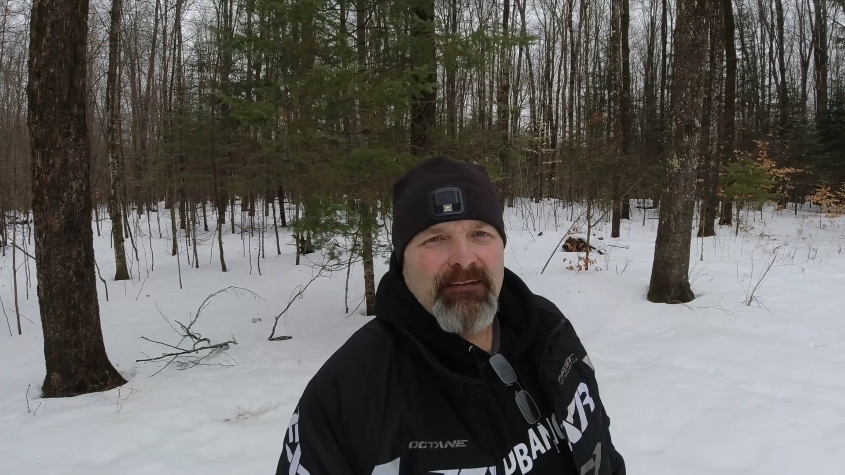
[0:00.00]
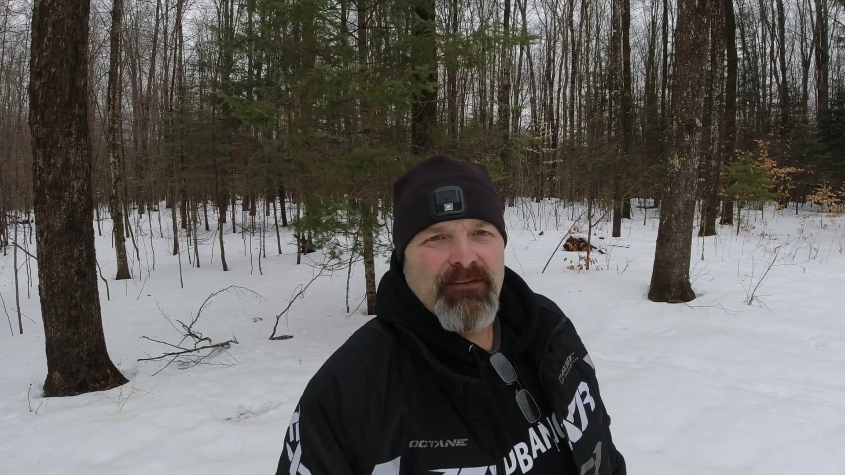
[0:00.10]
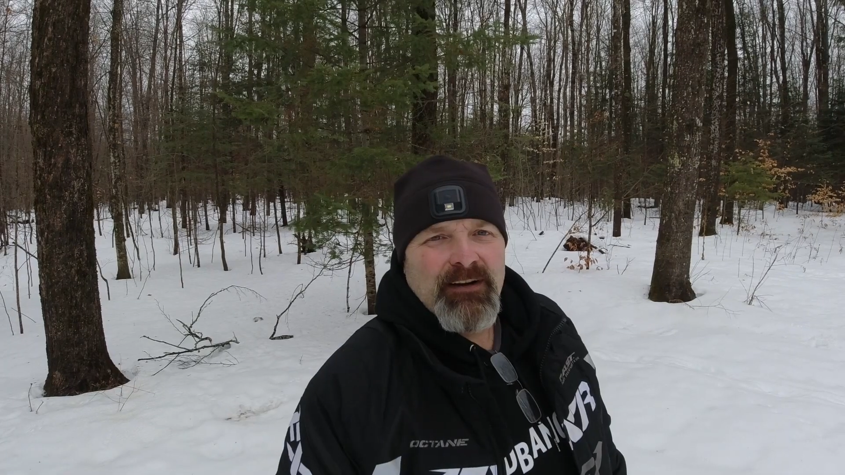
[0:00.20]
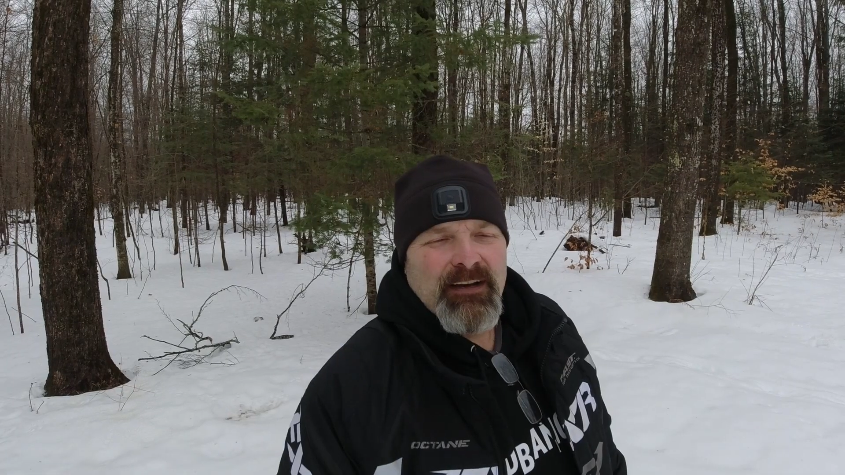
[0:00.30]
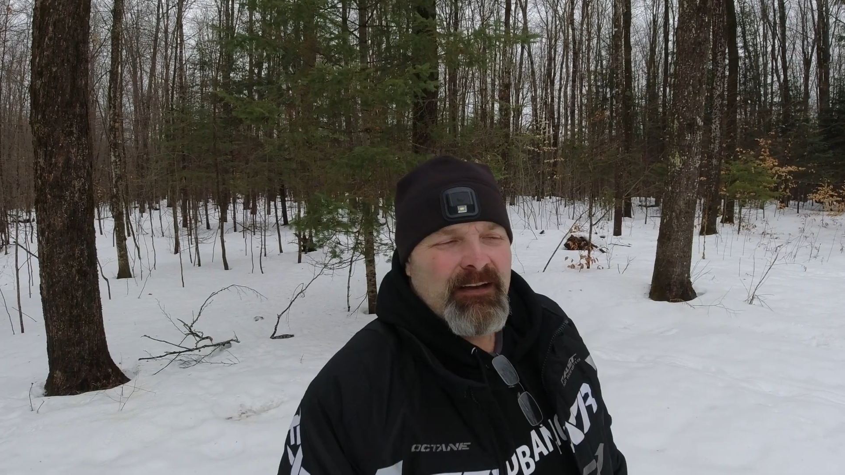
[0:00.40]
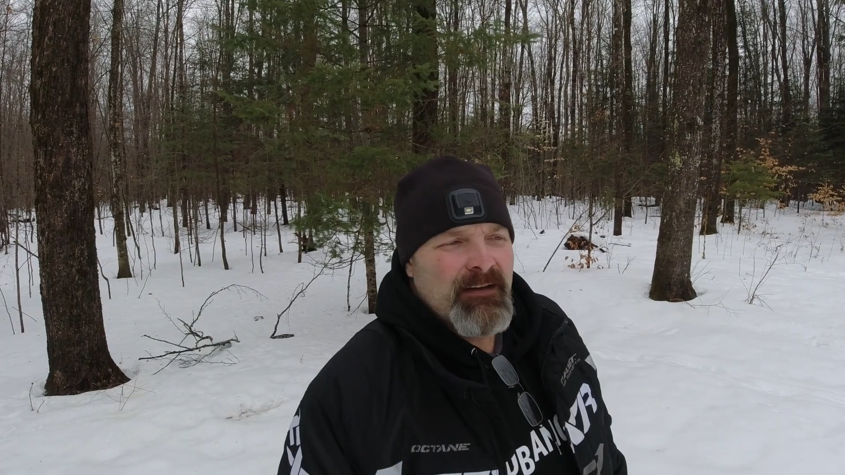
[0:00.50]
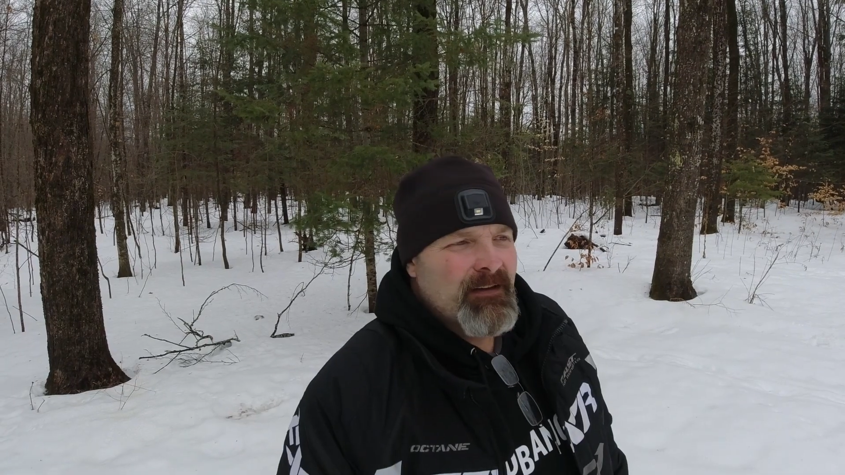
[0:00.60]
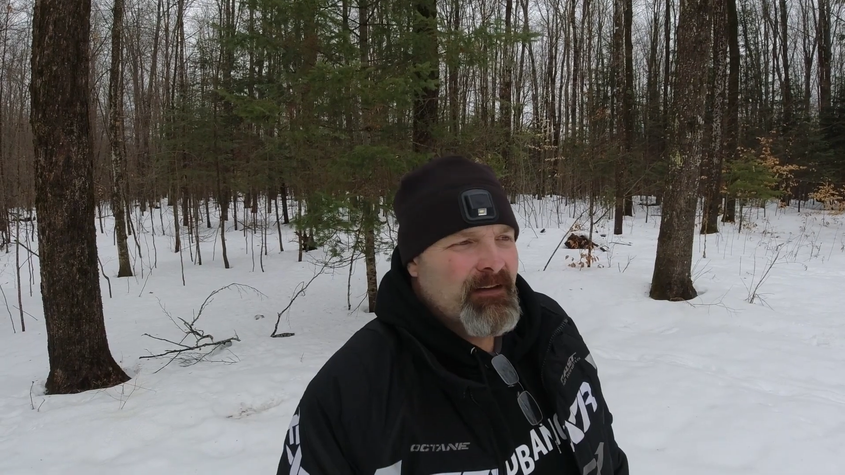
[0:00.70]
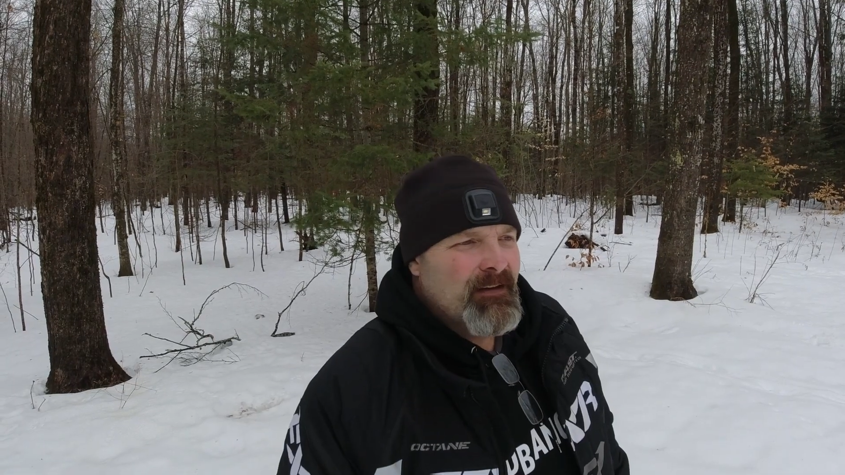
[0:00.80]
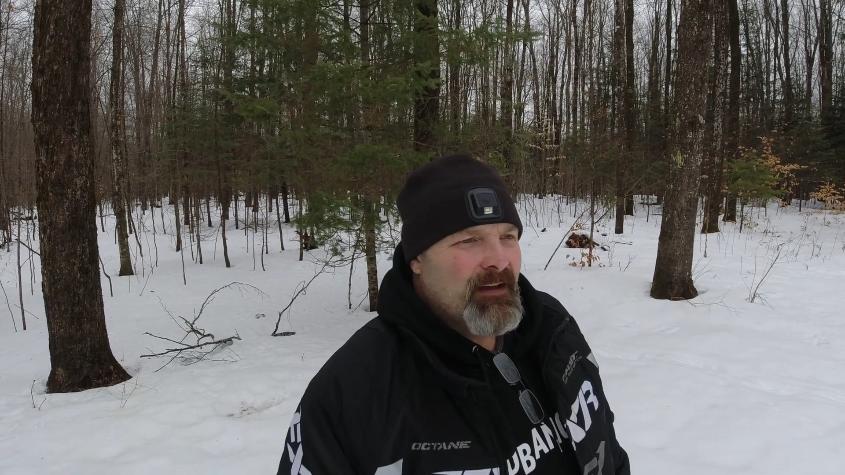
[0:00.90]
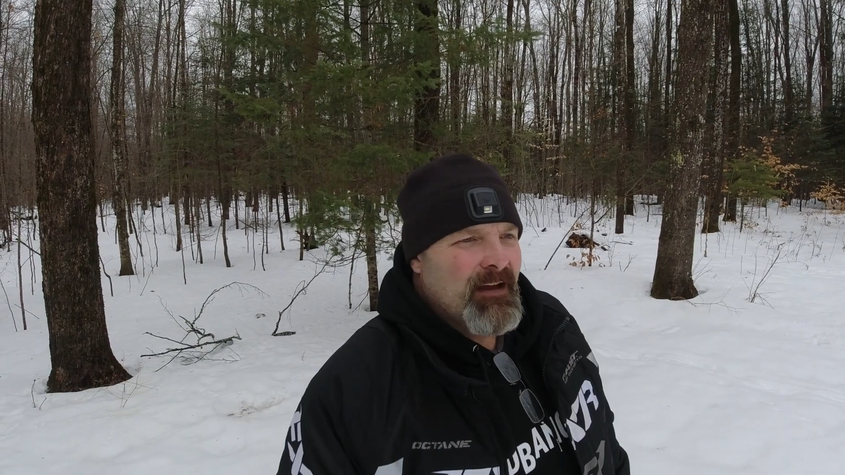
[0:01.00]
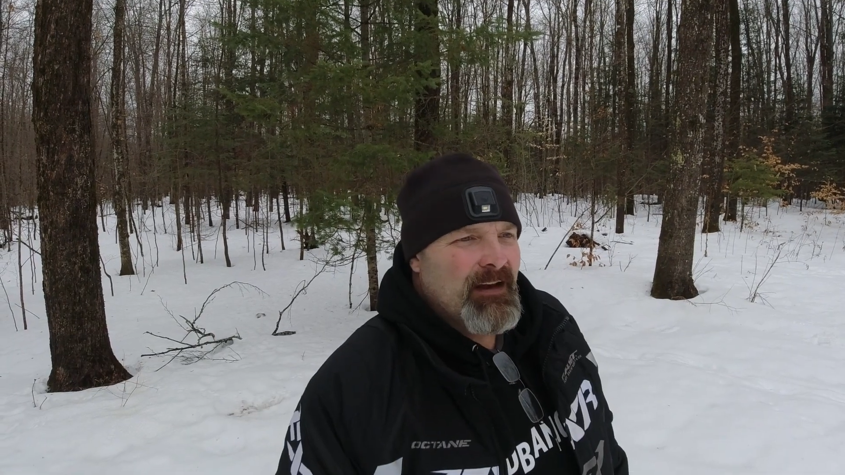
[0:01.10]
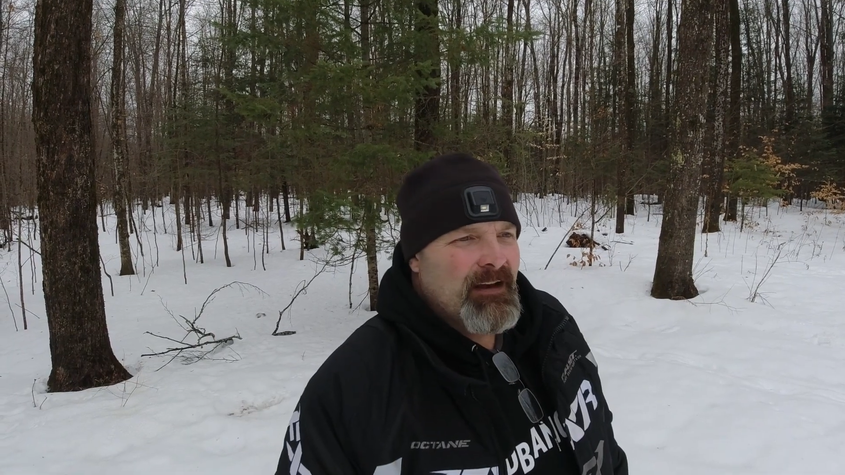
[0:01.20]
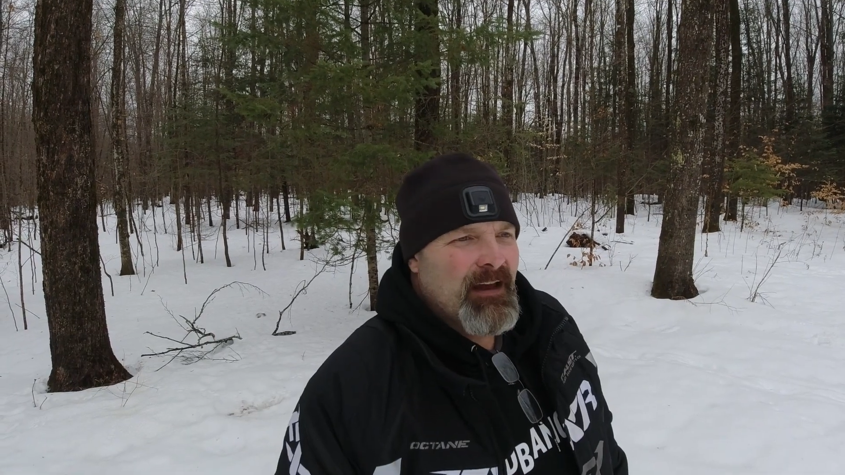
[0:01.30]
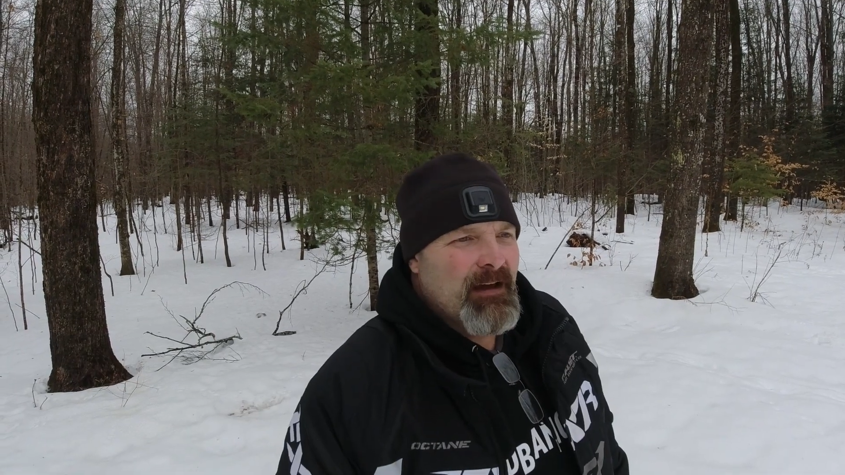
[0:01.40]
different.
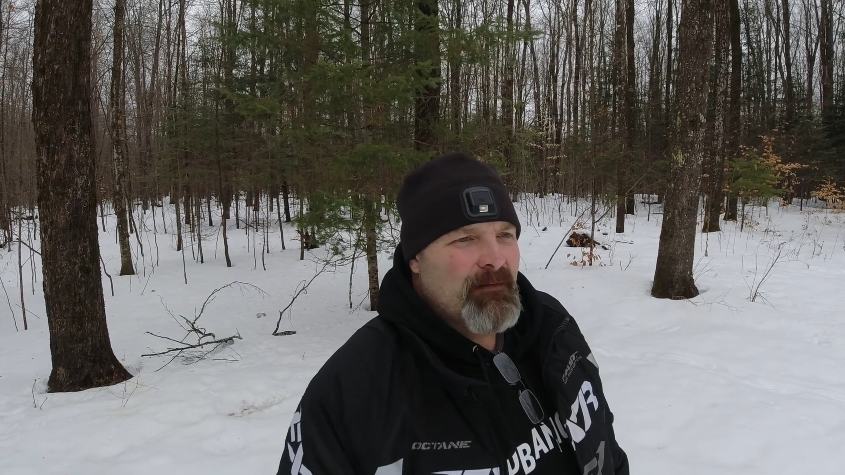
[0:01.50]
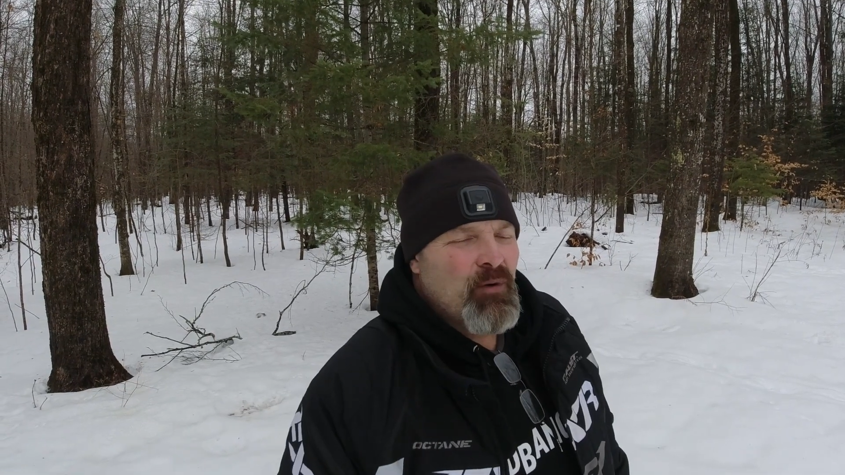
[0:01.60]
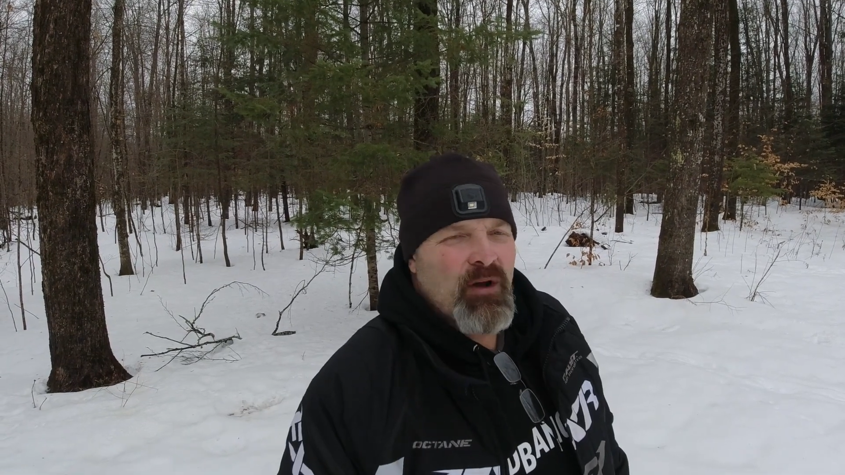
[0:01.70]
And uh,